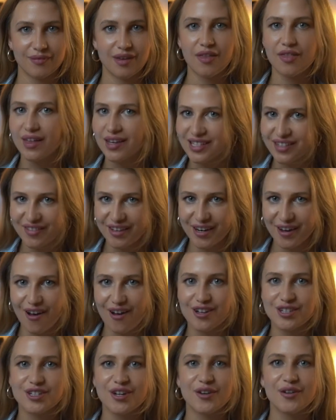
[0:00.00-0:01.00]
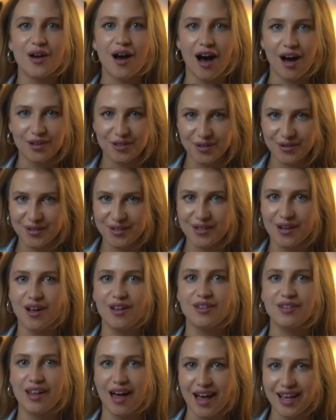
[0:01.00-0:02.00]
In this video, I'll show you how to
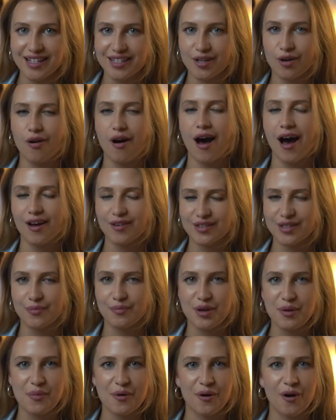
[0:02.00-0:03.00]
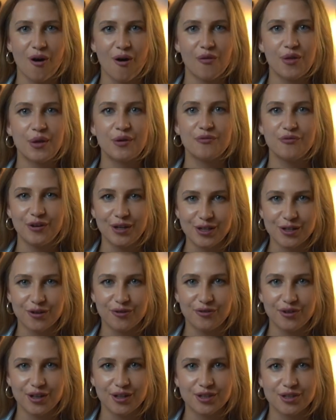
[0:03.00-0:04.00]
install LUTs, or how some people call them video
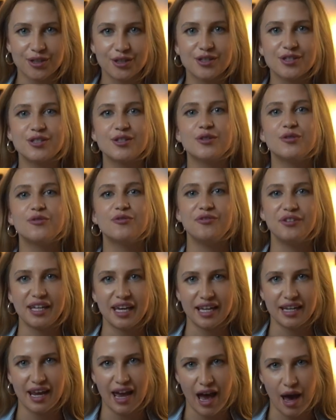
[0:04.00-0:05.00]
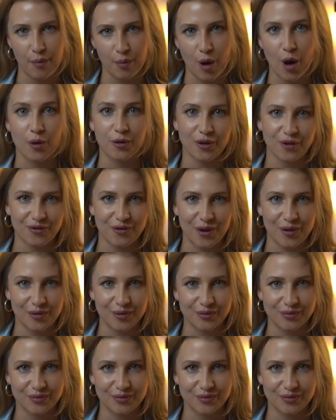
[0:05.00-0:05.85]
filters, to VN app on your phone.